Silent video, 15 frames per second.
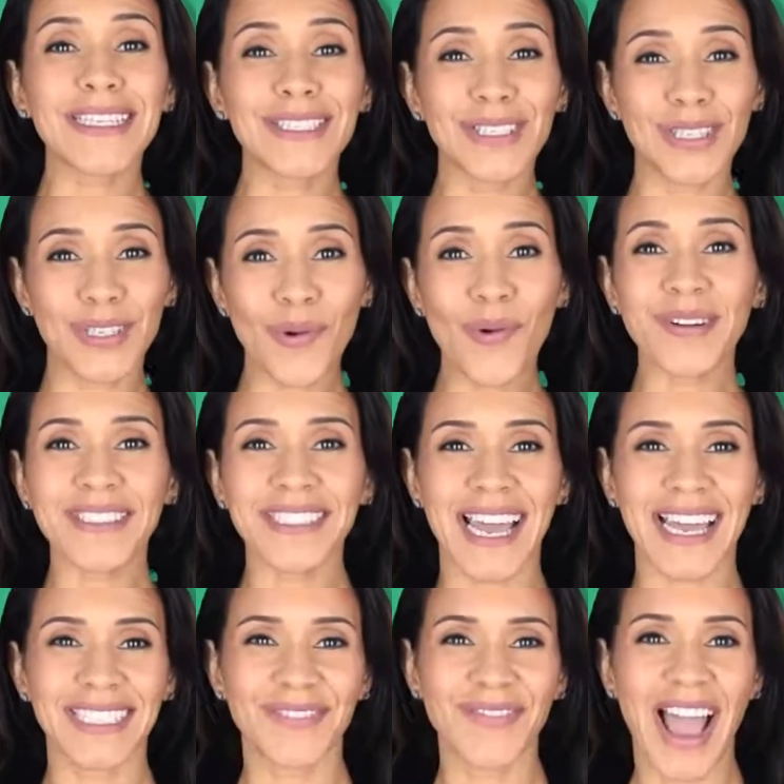is your
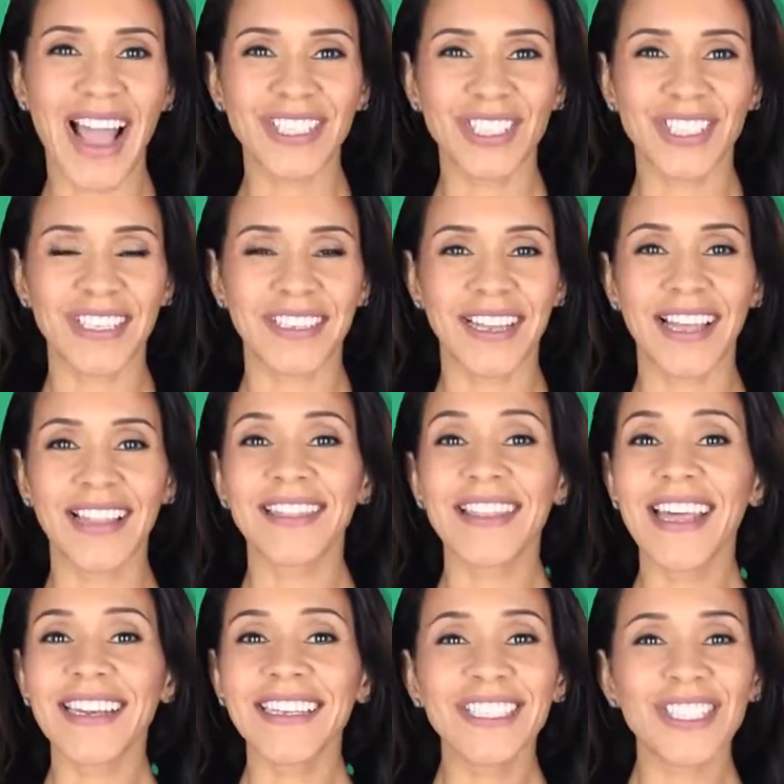satisfaction.
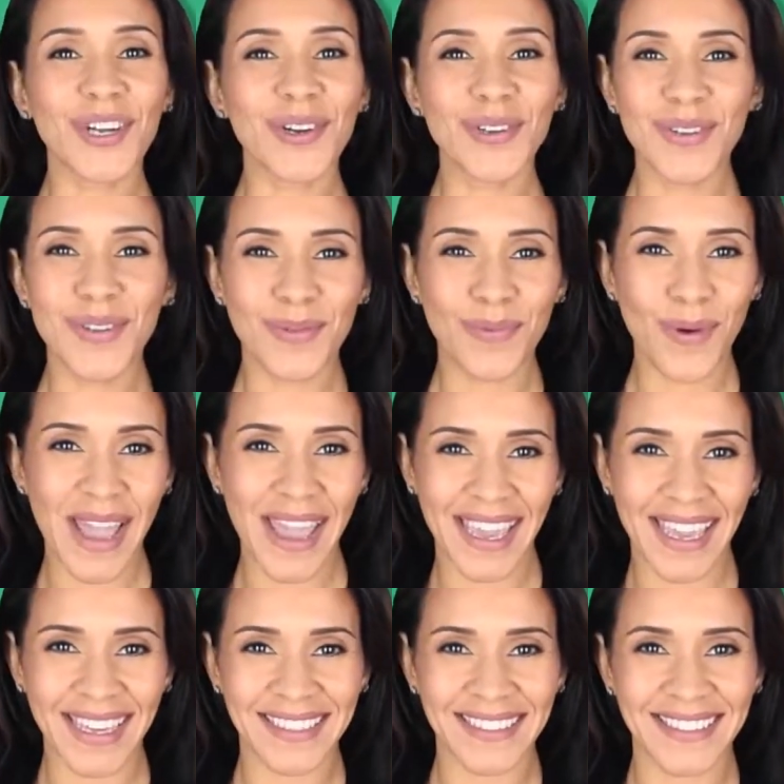Let us show you the
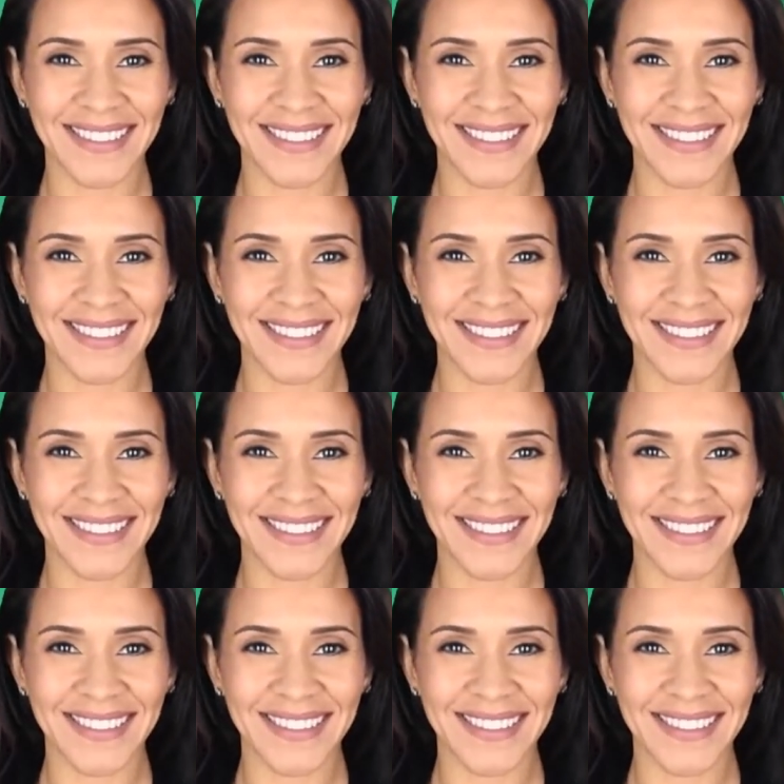way.